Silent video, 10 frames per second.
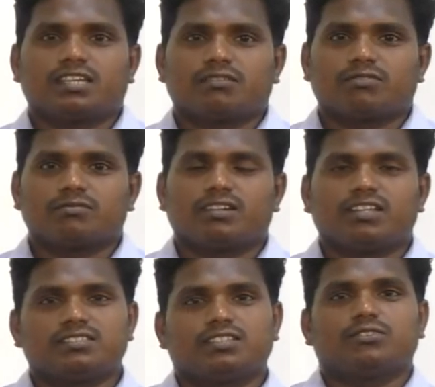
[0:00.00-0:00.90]
I am from
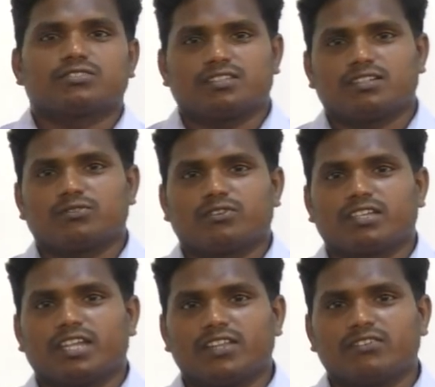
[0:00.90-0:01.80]
village I was not
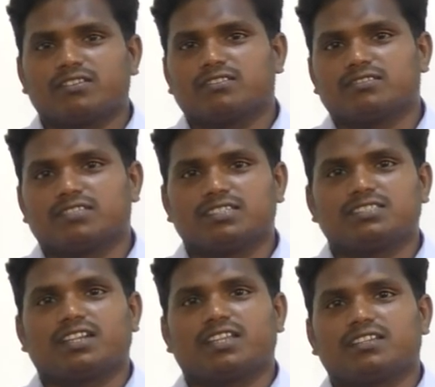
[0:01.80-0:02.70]
knowing anyone in
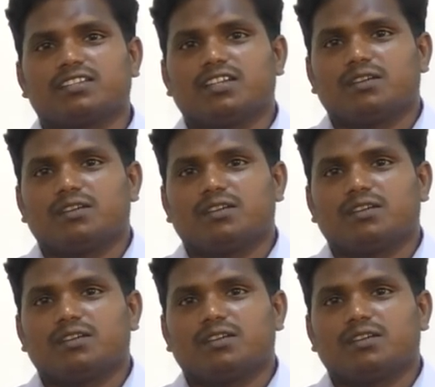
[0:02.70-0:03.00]
Chennai.